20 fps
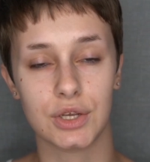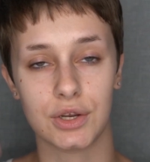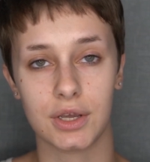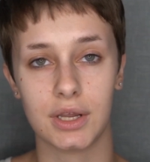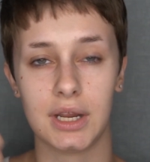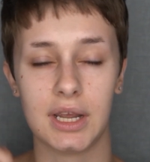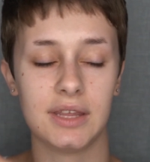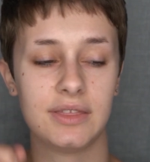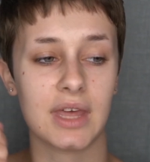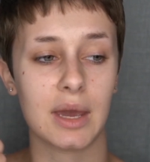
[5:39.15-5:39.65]
You're
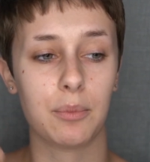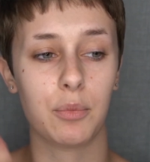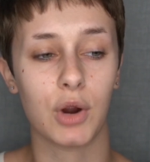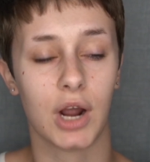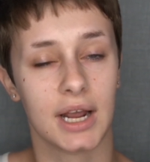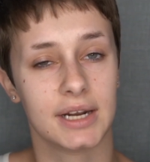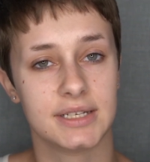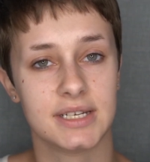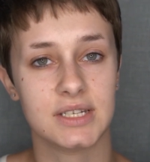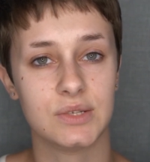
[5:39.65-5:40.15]
going to get that
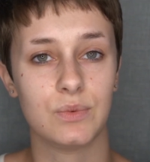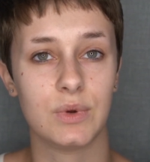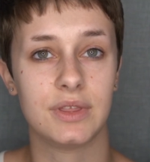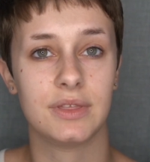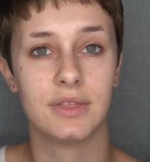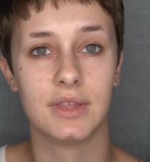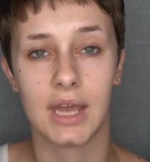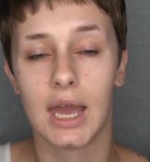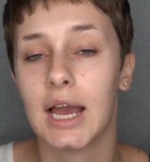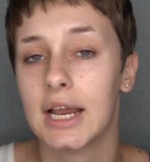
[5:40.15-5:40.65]
practice
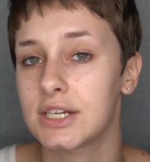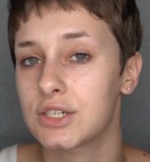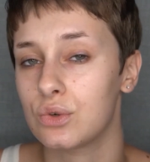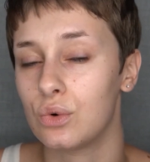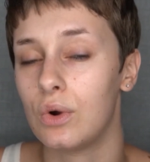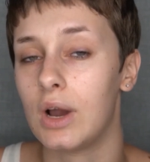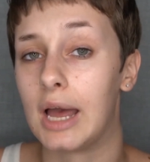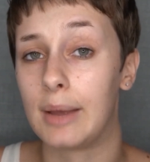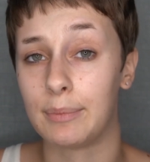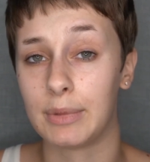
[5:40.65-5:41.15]
with the
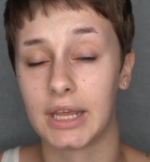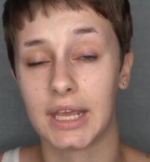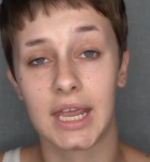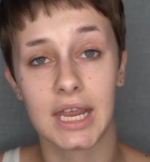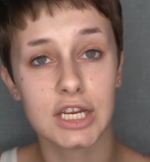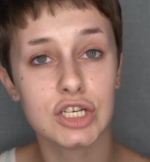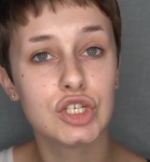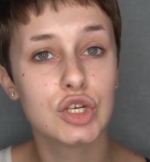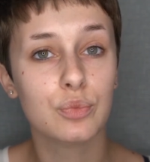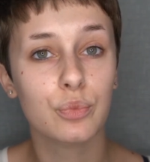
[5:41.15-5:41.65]
actual
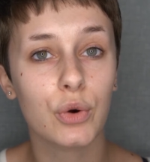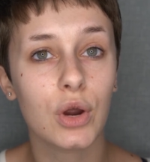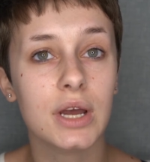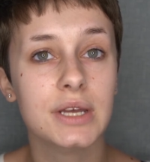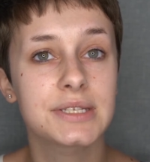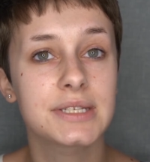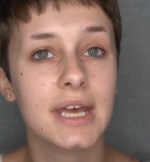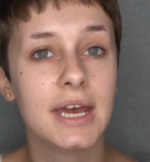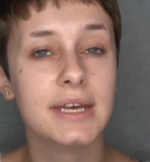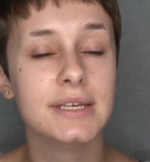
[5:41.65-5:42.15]
application
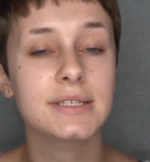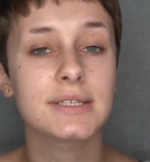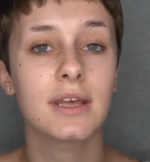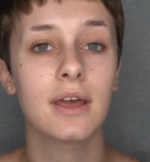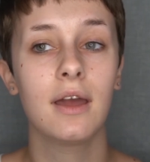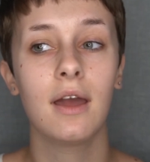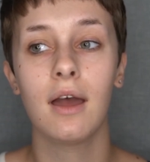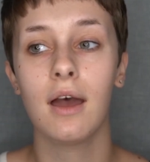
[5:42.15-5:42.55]
process.